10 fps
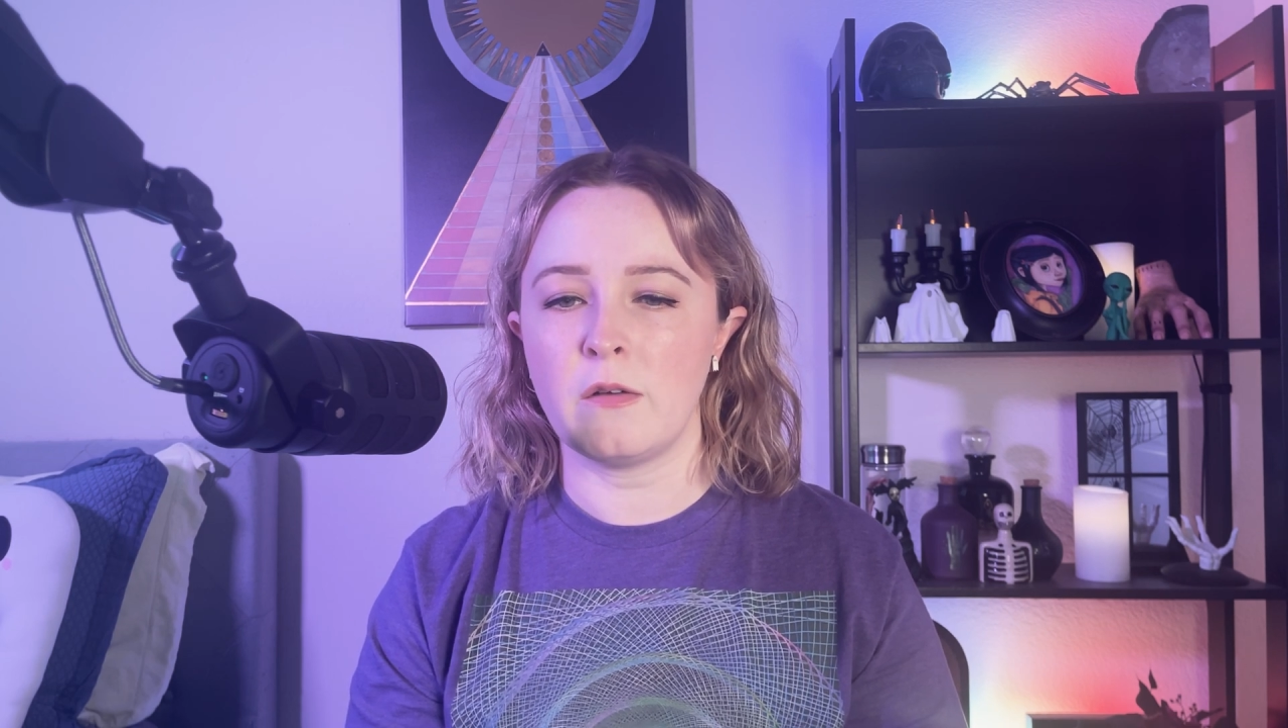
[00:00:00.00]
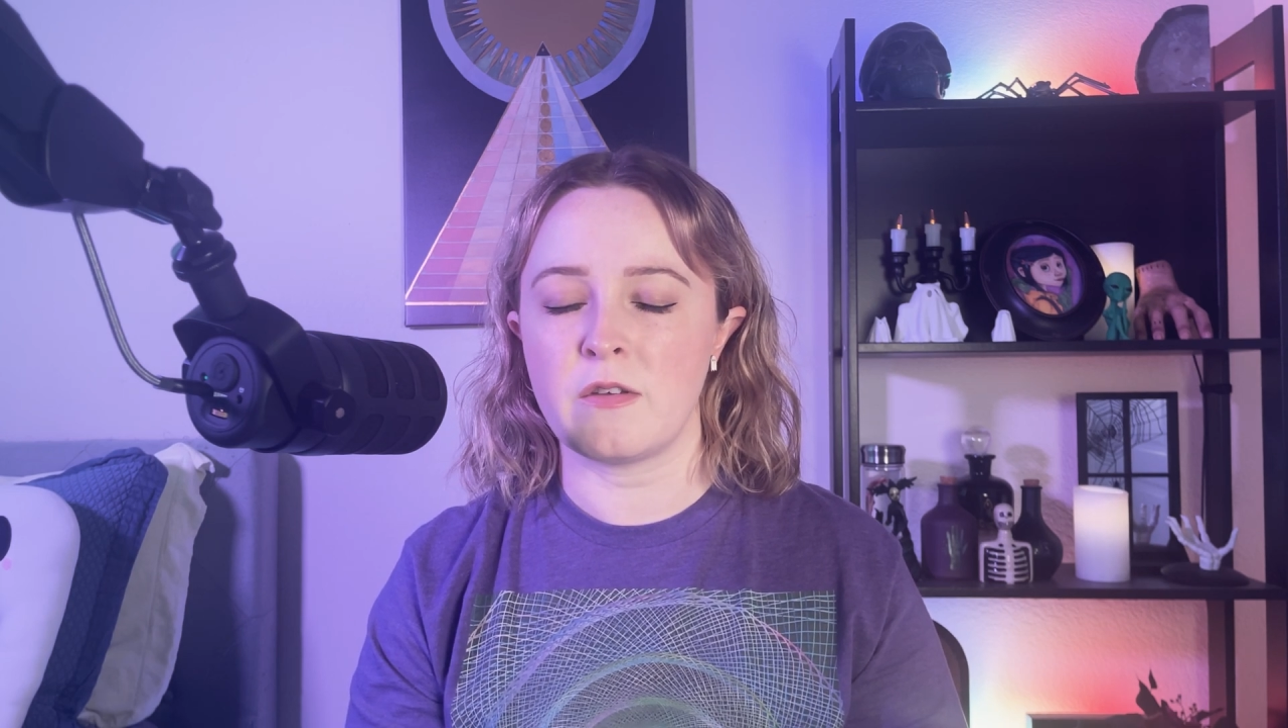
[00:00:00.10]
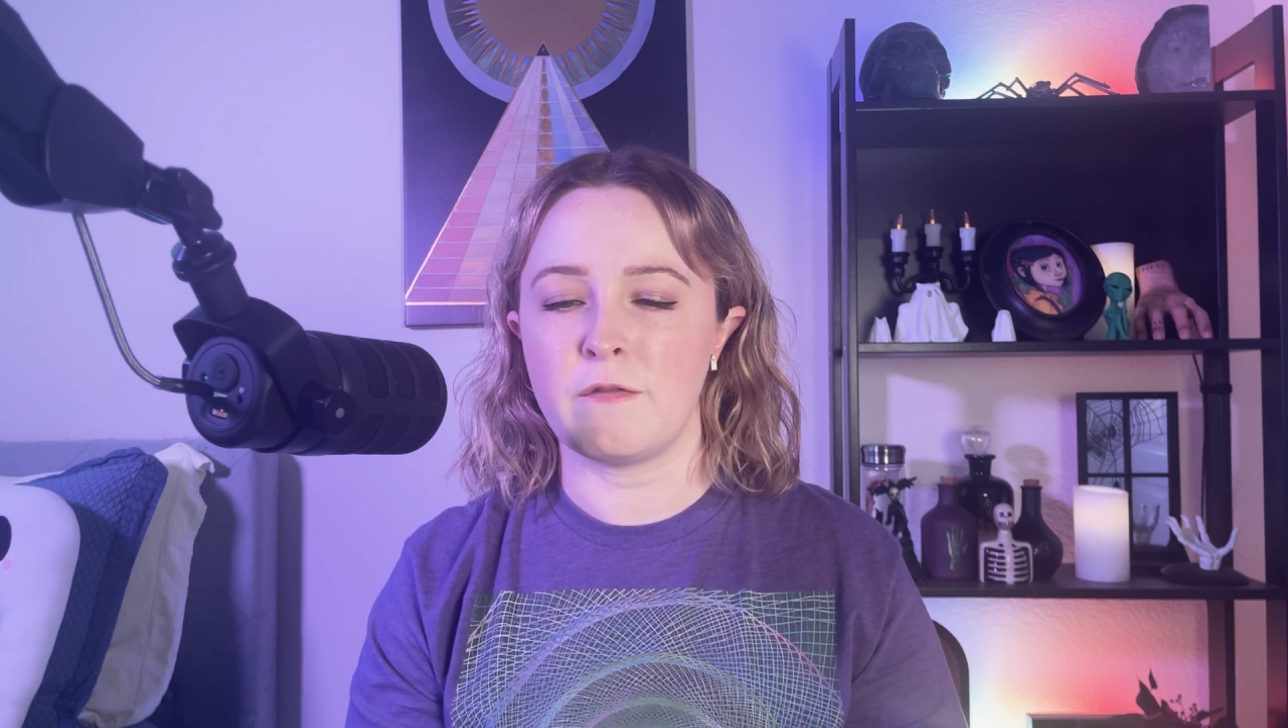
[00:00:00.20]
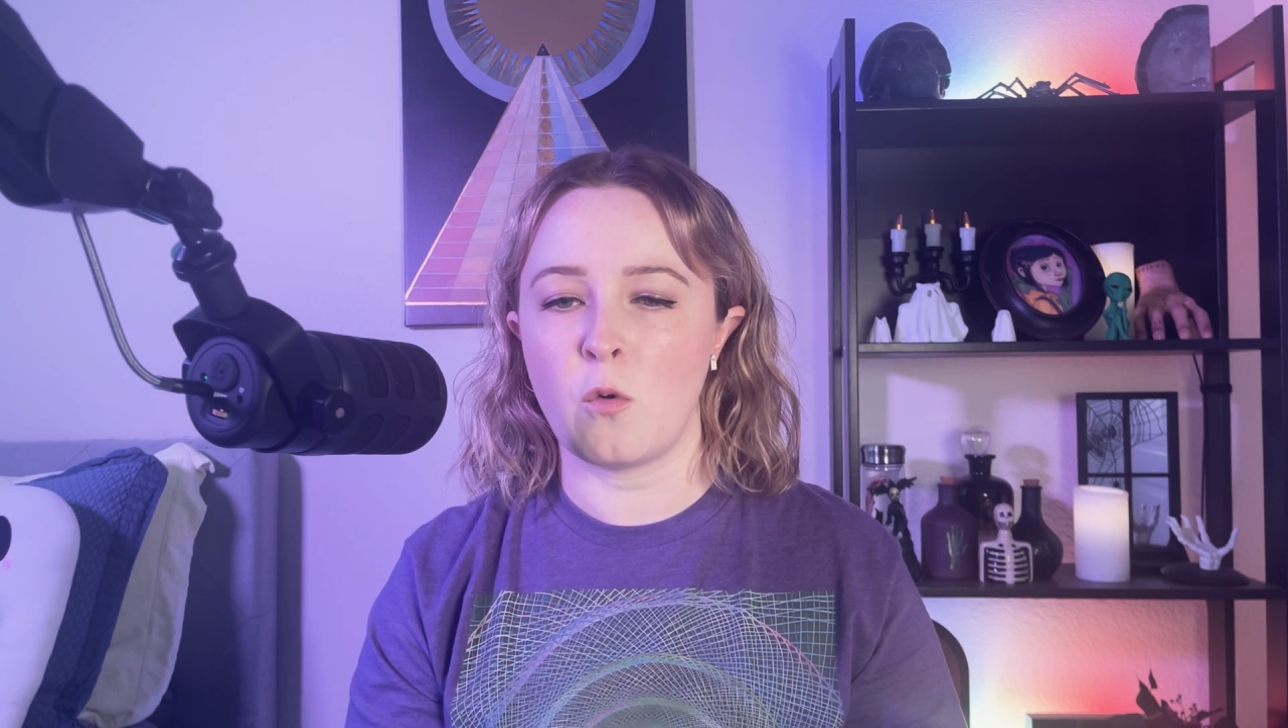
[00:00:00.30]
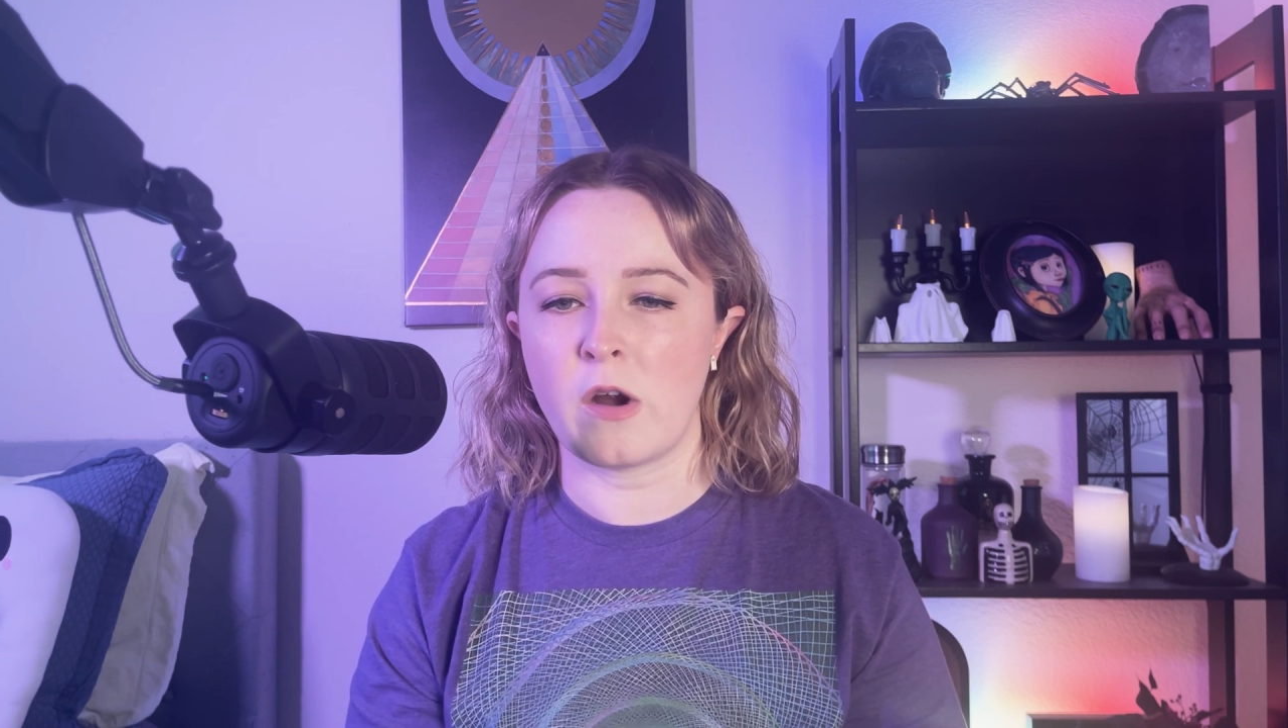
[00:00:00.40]
the
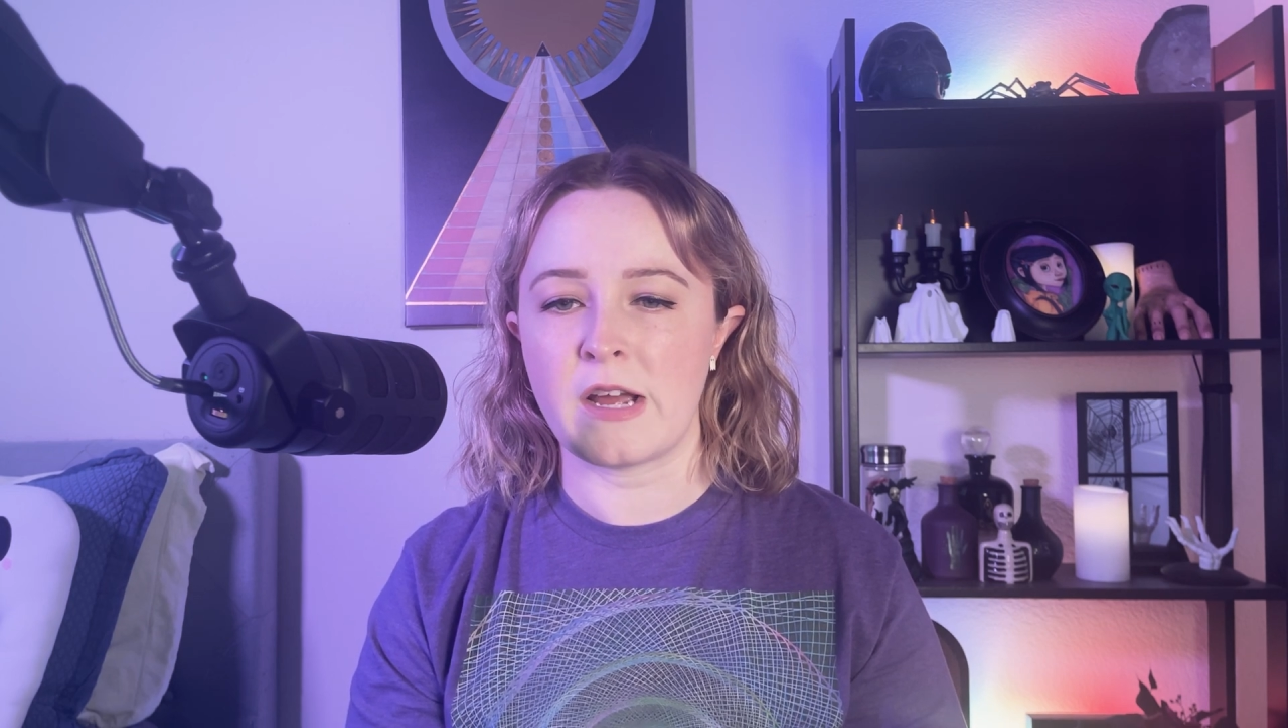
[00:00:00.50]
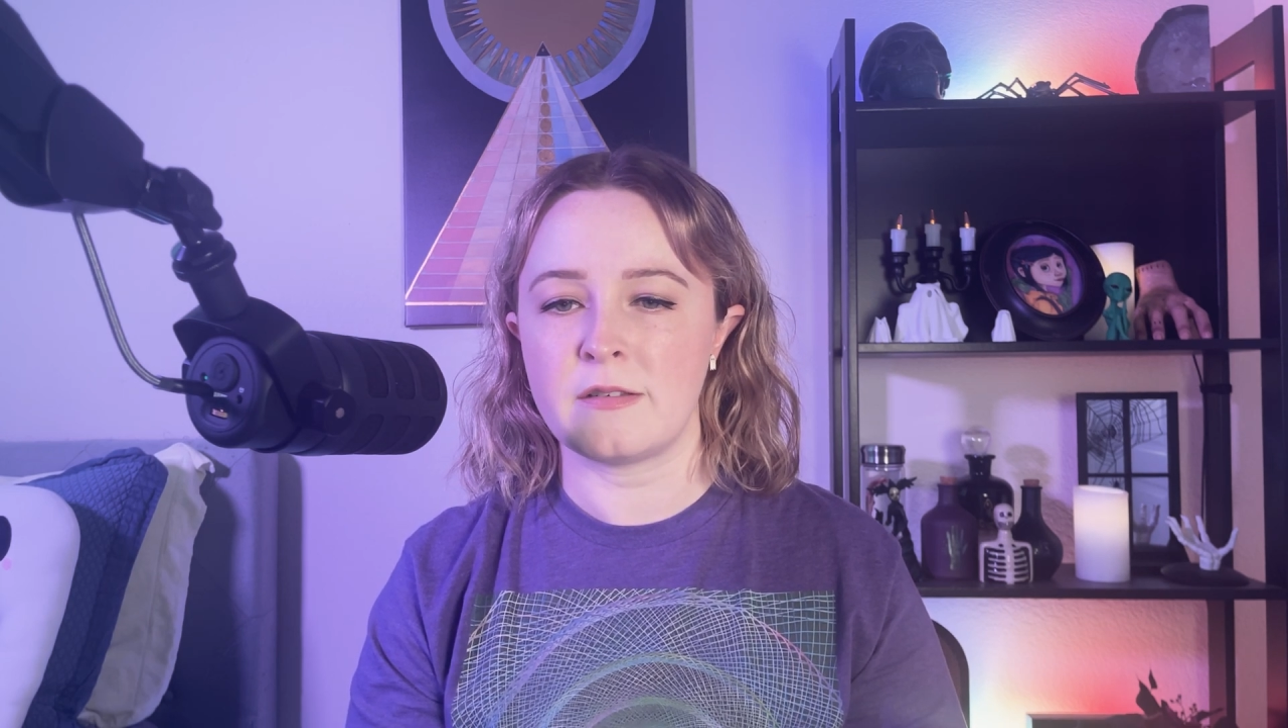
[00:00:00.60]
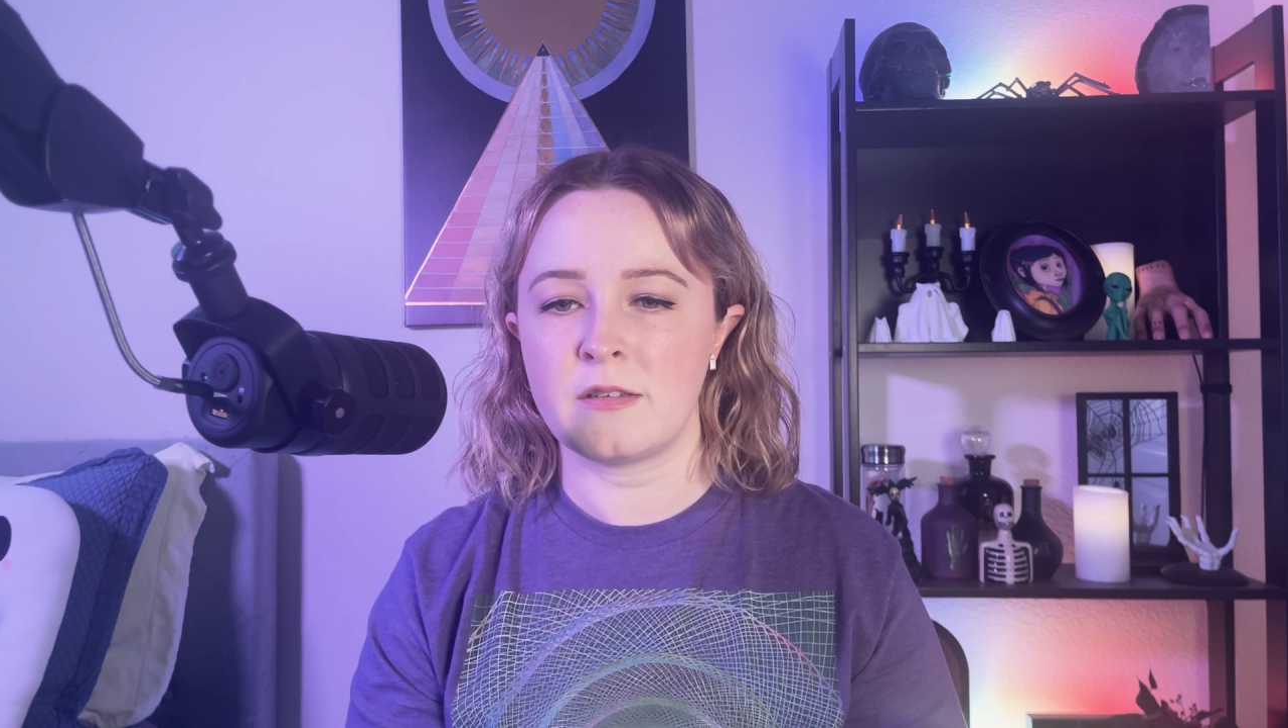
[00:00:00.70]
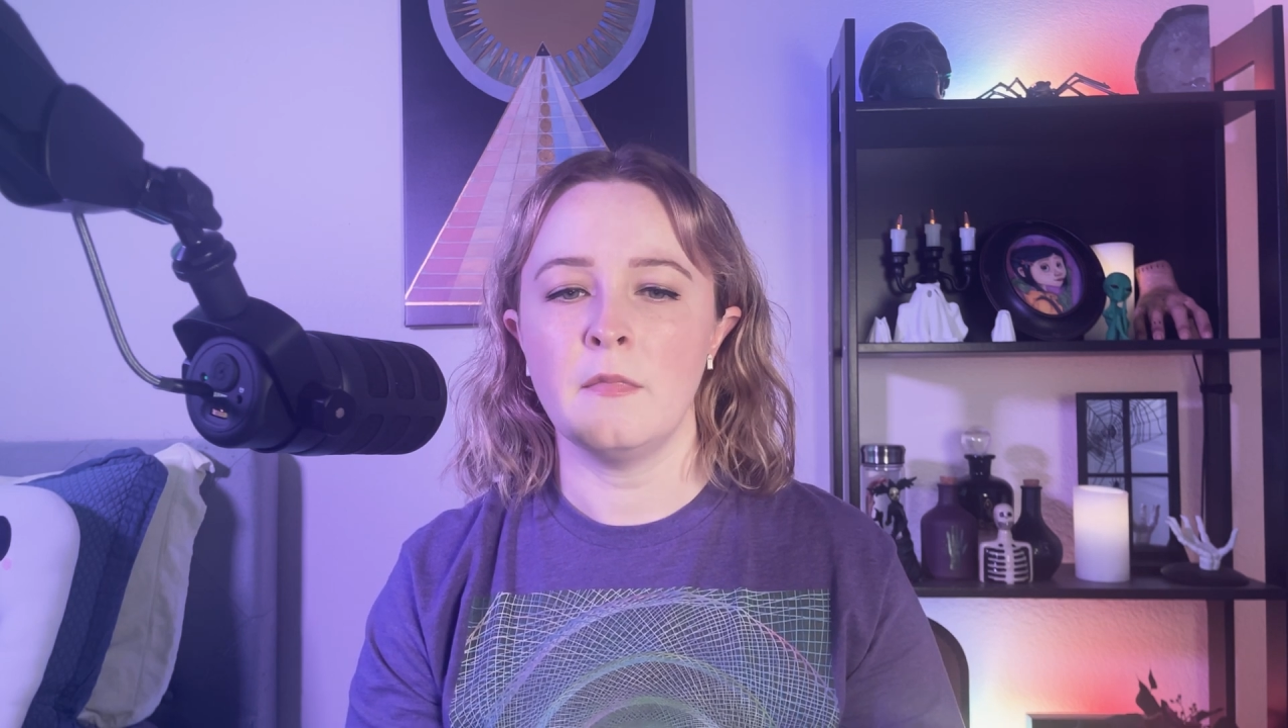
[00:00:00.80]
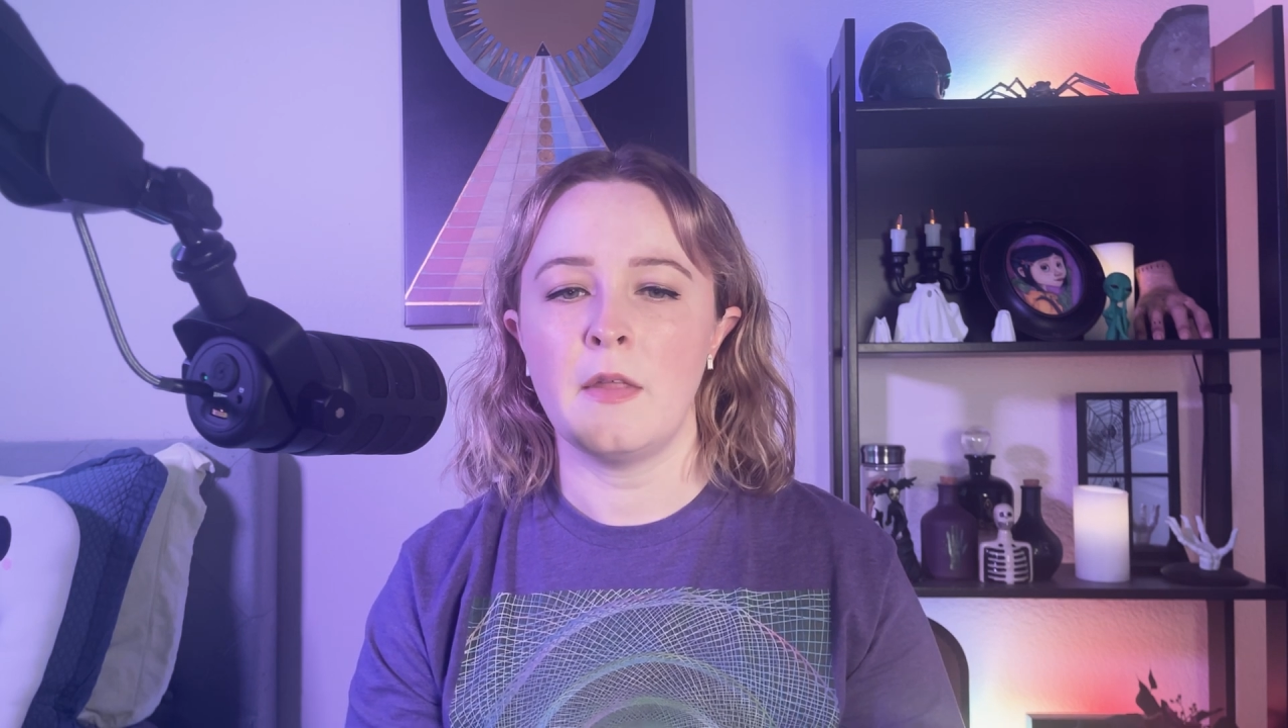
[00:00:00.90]

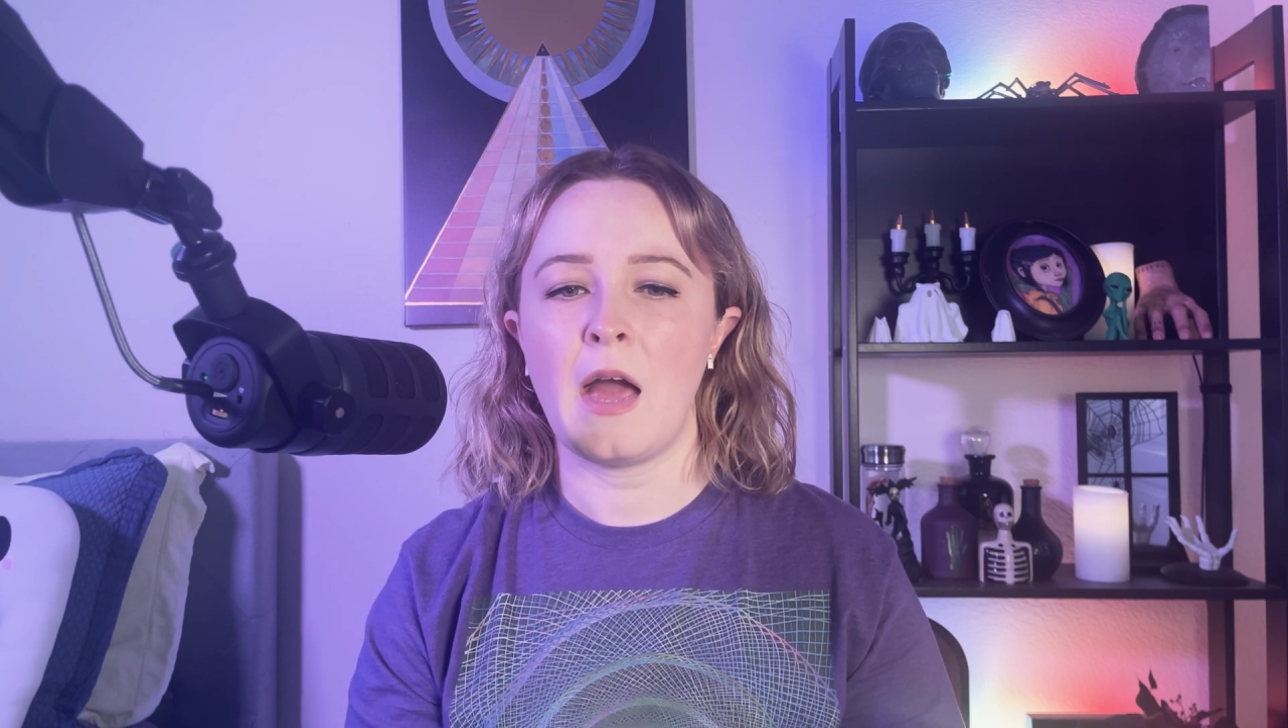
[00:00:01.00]
forest.